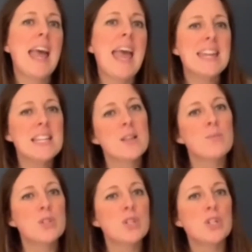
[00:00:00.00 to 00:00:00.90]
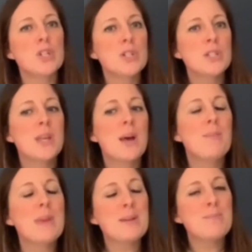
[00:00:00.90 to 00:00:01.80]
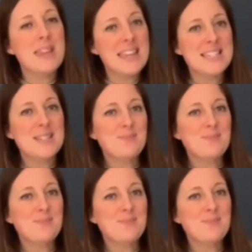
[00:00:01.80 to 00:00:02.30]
any substitutions being made,